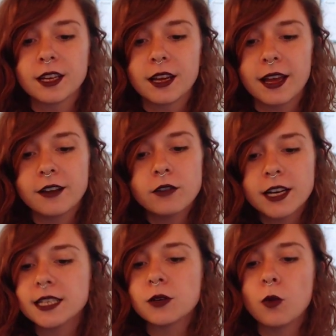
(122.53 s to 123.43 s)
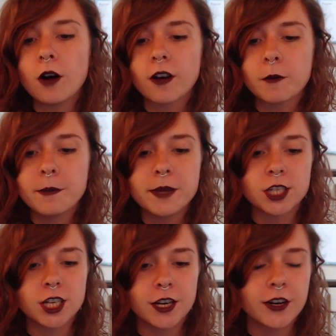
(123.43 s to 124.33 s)
and ready to welcome a
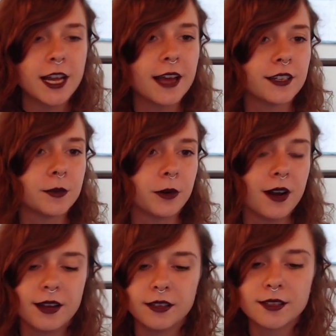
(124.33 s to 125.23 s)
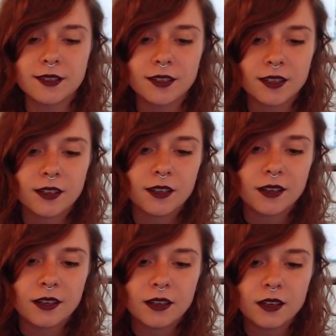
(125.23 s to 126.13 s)
missionary enterprise.
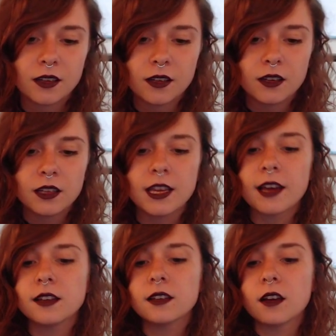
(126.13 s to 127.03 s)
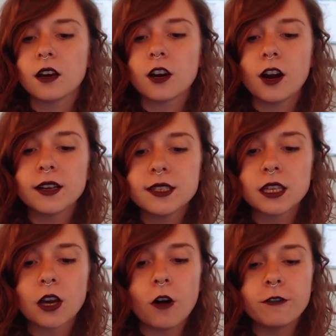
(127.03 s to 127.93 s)
Yet, across the
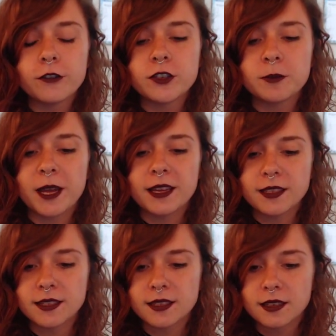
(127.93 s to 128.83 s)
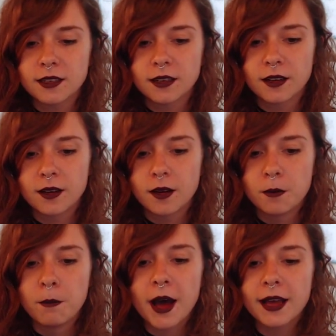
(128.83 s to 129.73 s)
gulf of space,
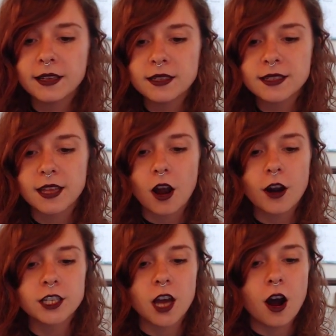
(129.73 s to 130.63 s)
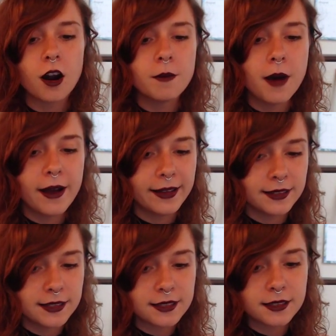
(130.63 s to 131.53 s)
minds that are to our
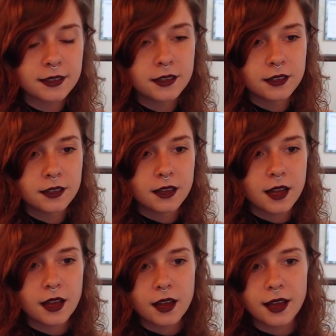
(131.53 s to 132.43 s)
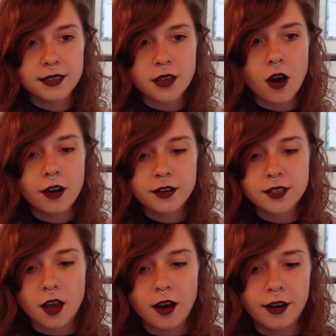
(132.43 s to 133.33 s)
minds, as ours
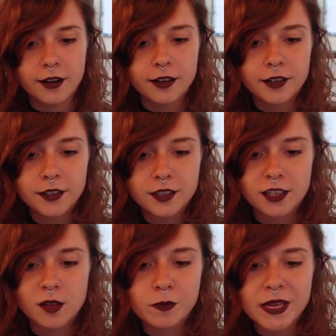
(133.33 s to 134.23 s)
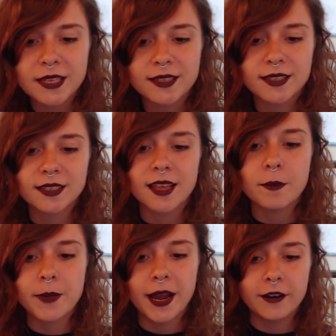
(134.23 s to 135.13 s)
are to the beasts that
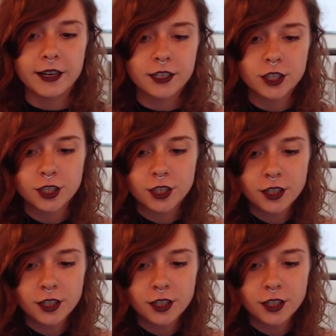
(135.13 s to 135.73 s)
perish,